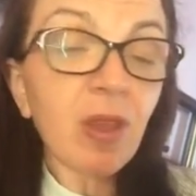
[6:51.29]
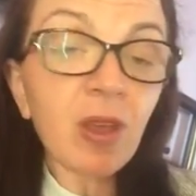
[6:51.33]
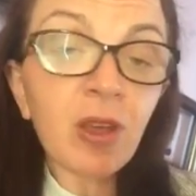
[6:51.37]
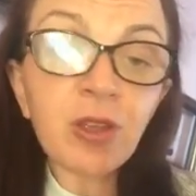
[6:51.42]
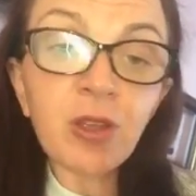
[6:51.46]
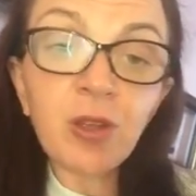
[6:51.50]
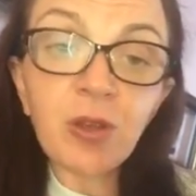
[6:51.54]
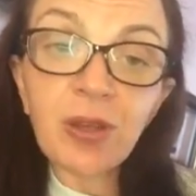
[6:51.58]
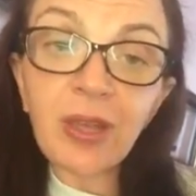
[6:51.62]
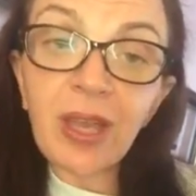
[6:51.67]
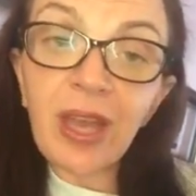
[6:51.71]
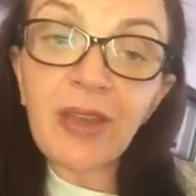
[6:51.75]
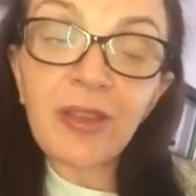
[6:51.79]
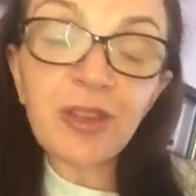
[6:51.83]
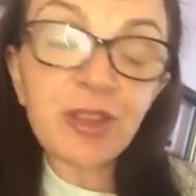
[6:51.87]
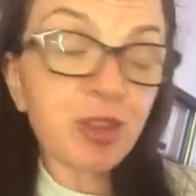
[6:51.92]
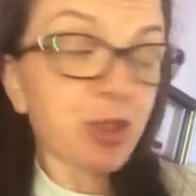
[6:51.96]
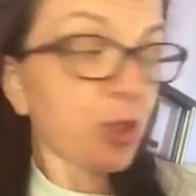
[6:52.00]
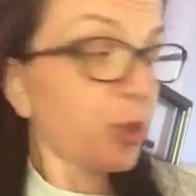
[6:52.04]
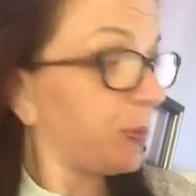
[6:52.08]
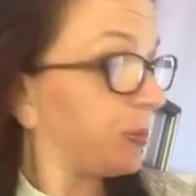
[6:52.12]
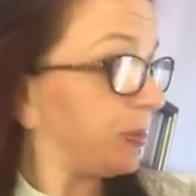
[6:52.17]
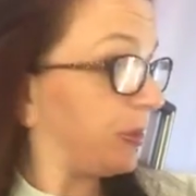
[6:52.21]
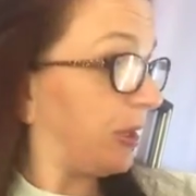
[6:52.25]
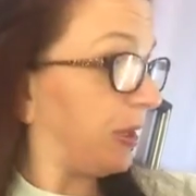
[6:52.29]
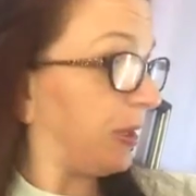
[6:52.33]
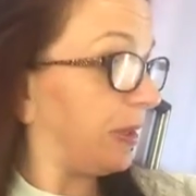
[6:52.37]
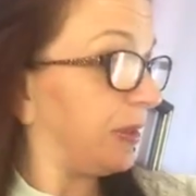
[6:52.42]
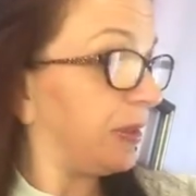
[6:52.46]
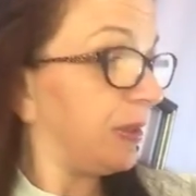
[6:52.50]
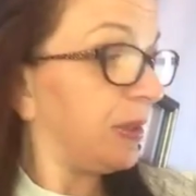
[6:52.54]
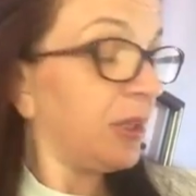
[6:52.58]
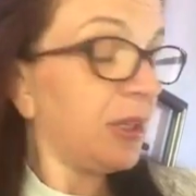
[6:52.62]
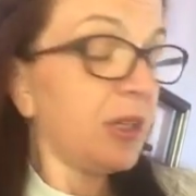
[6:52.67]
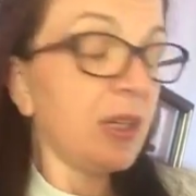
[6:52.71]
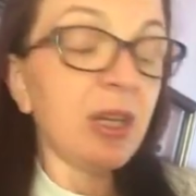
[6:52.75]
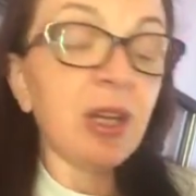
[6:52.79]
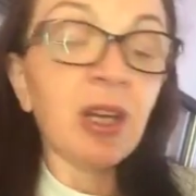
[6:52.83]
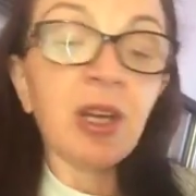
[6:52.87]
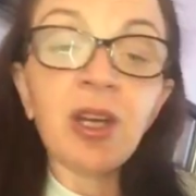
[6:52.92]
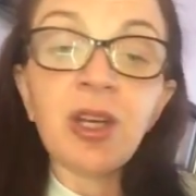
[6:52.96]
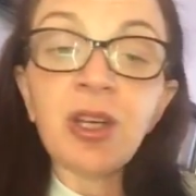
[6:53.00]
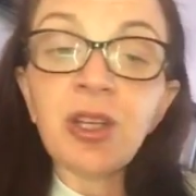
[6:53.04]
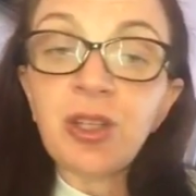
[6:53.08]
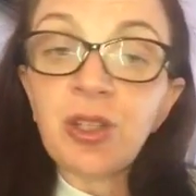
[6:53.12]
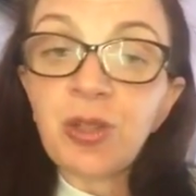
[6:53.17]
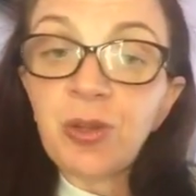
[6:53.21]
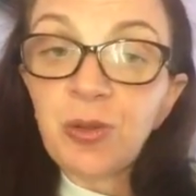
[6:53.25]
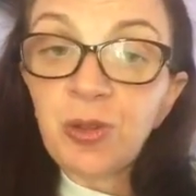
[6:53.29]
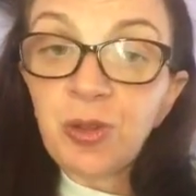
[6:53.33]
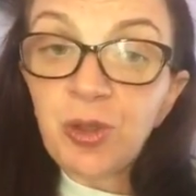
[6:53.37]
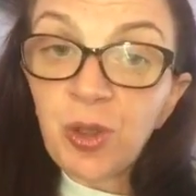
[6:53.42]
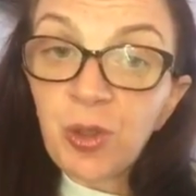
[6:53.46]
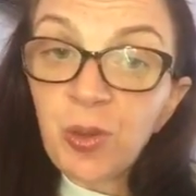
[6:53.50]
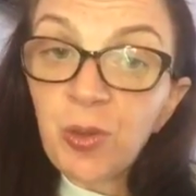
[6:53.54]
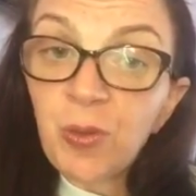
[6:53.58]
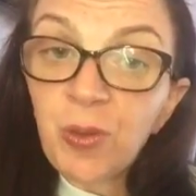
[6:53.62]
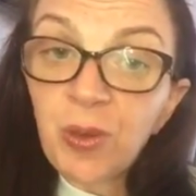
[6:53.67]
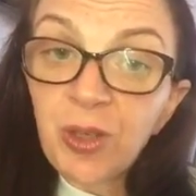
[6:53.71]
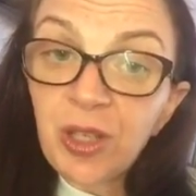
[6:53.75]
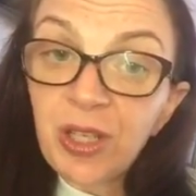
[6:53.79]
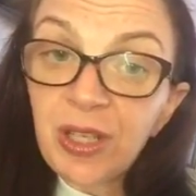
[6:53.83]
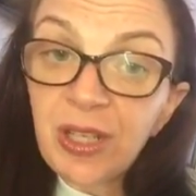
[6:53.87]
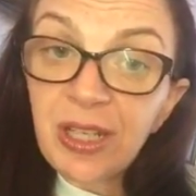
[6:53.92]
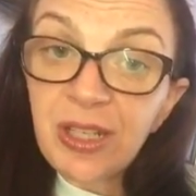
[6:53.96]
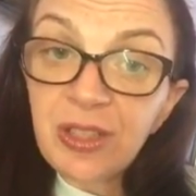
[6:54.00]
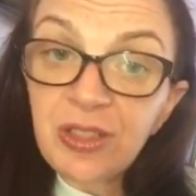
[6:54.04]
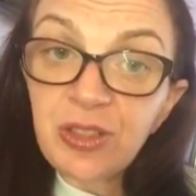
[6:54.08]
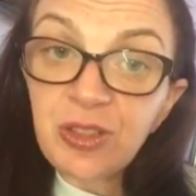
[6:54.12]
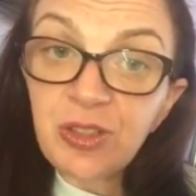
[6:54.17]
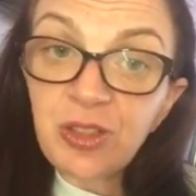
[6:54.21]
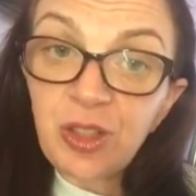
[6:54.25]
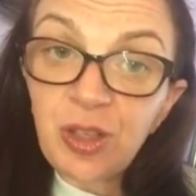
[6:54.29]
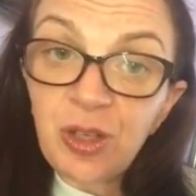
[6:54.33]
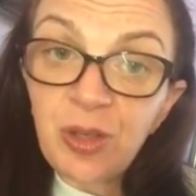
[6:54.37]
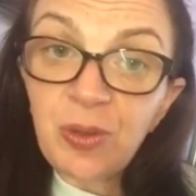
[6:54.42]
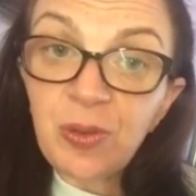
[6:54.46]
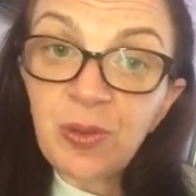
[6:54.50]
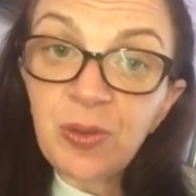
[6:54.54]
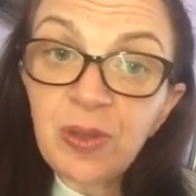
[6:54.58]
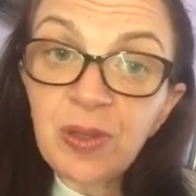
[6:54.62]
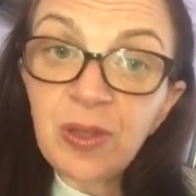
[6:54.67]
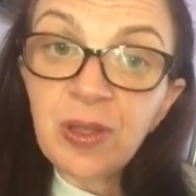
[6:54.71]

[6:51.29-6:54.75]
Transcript: You get the job done. You do what you need to do,